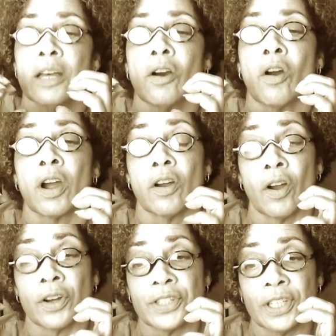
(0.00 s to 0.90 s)
are
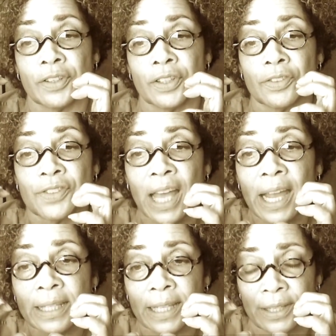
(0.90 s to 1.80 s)
arterial
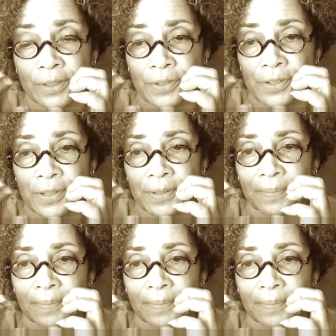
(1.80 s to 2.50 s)
dilators.